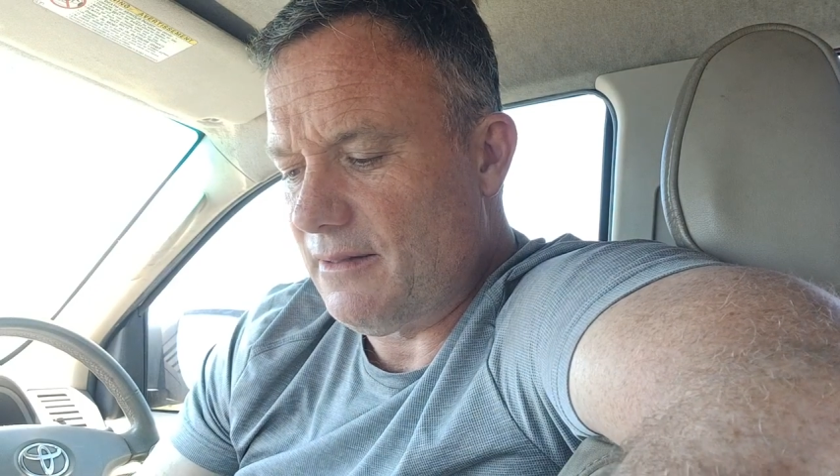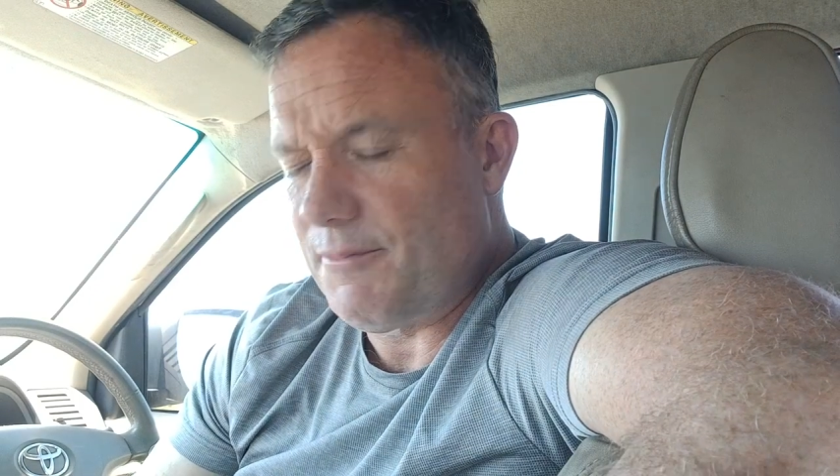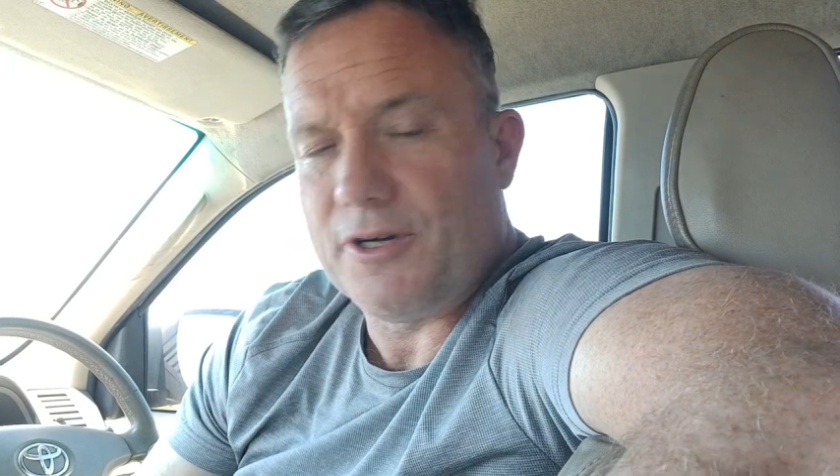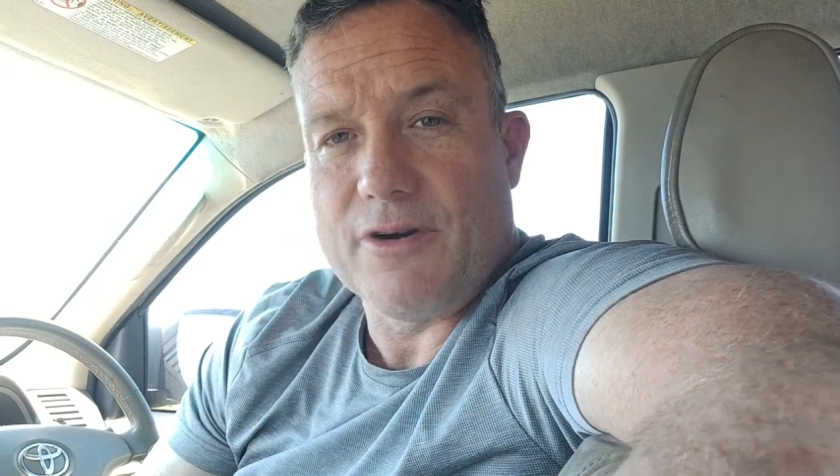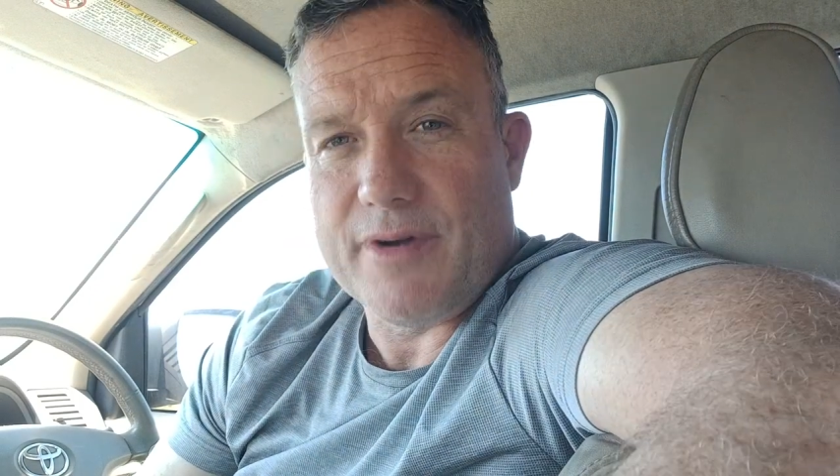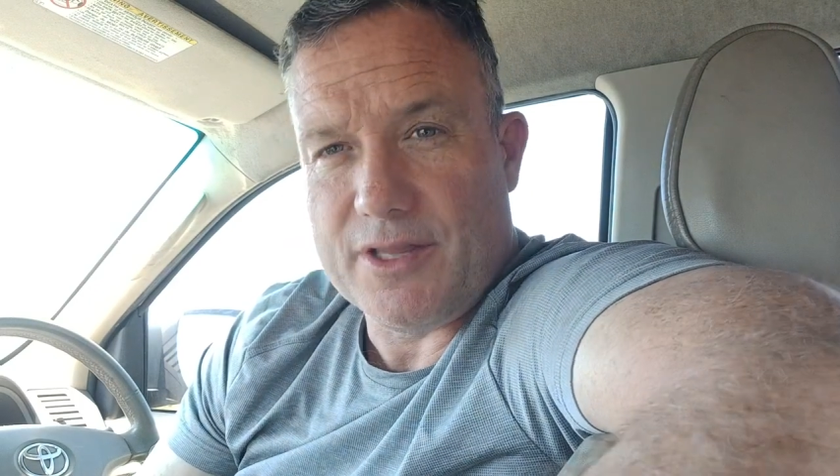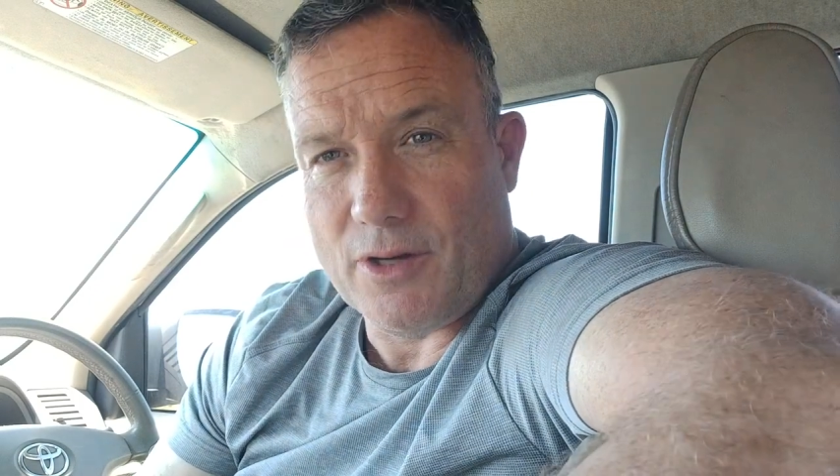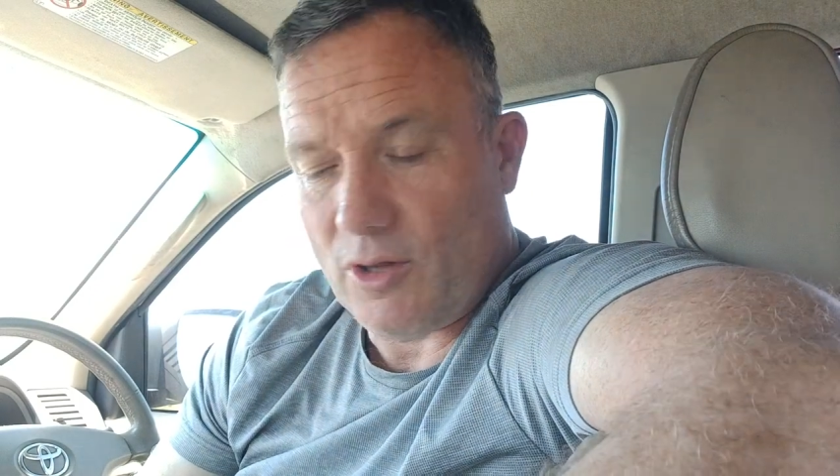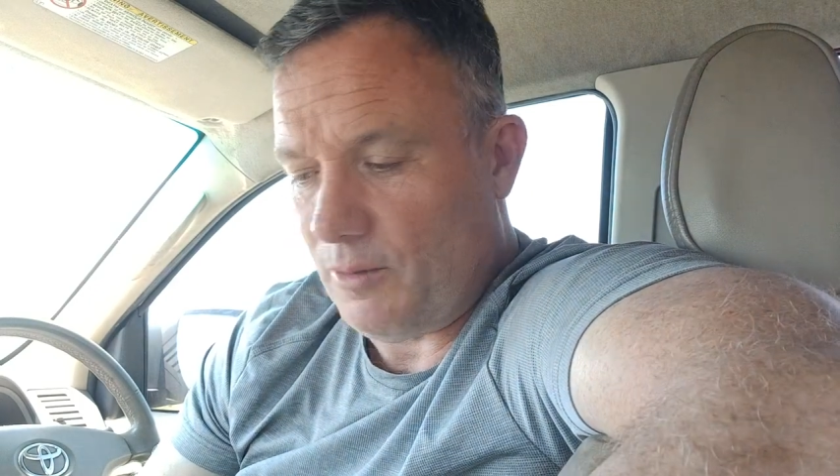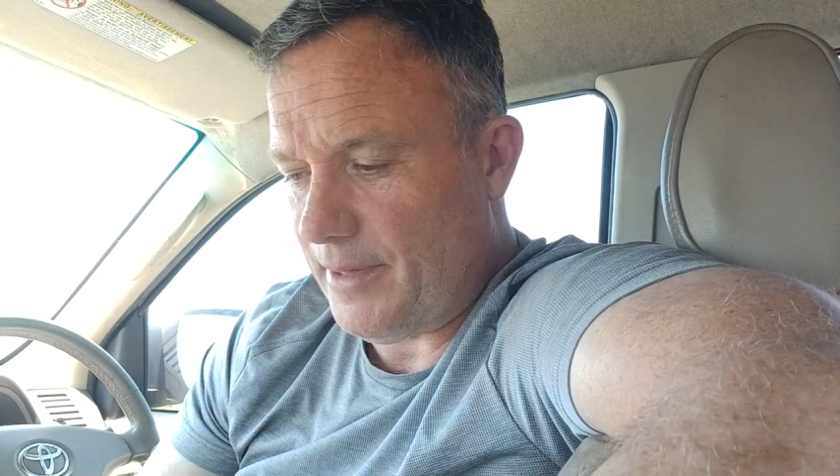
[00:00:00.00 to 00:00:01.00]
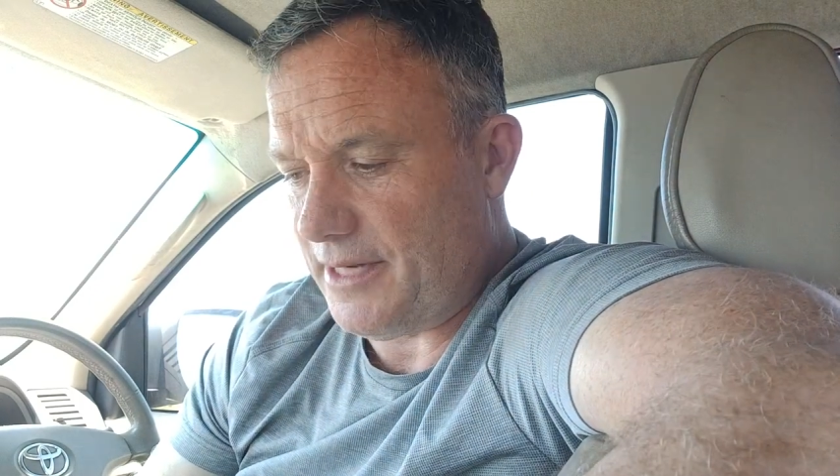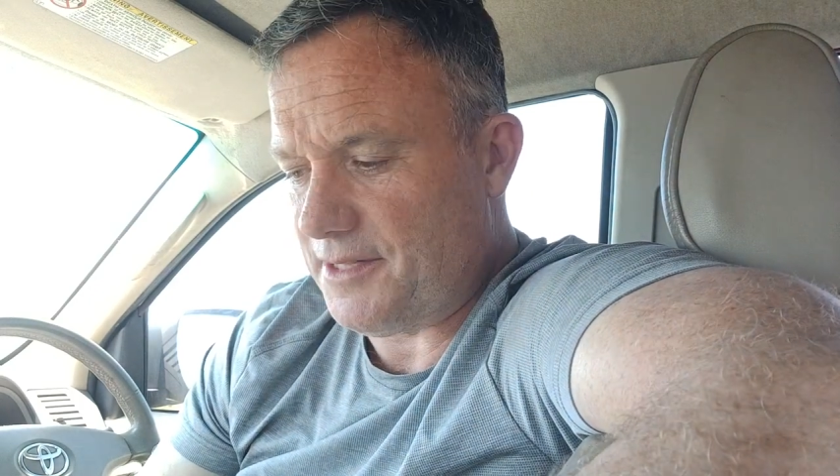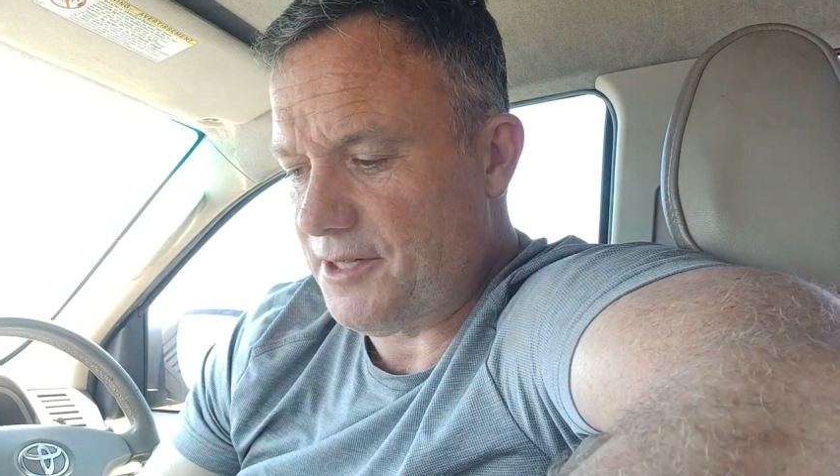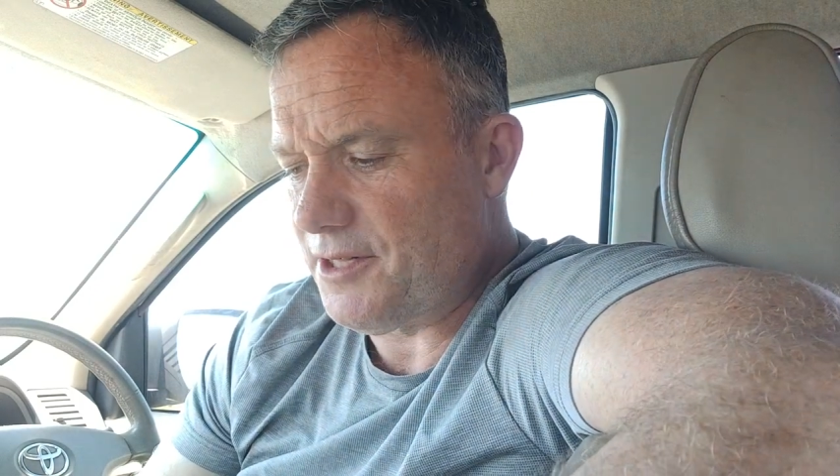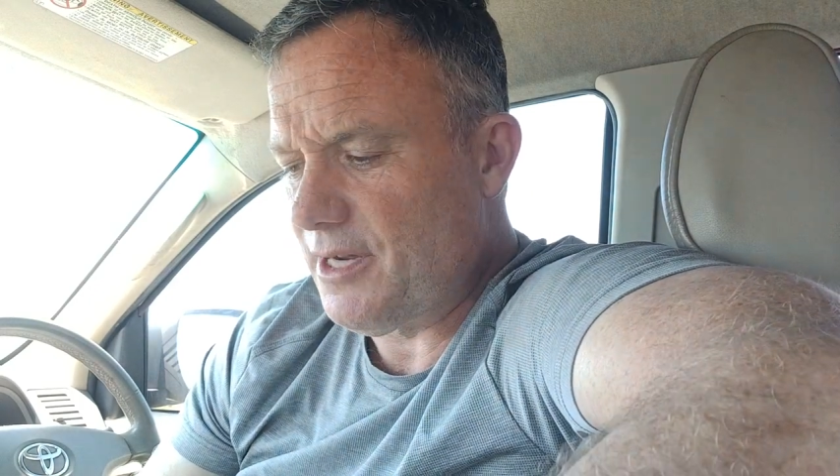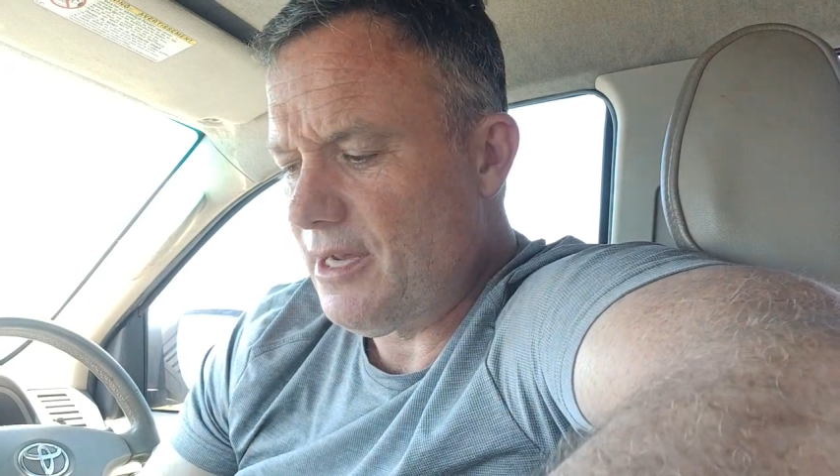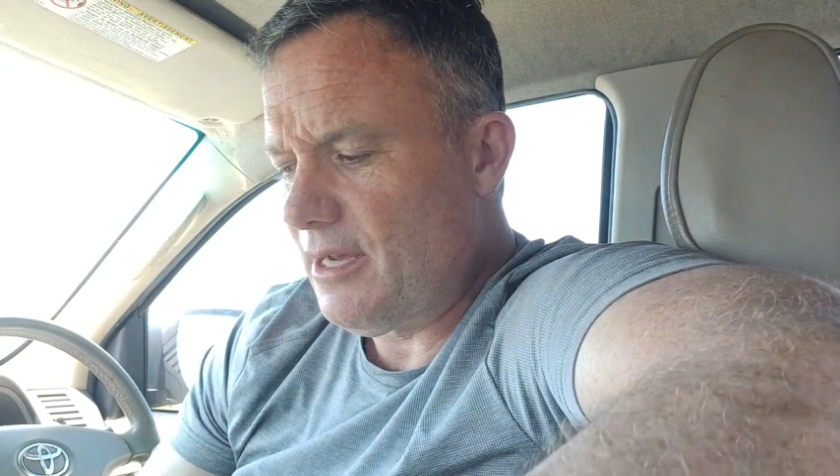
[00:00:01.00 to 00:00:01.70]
I'm not going to read the whole passage,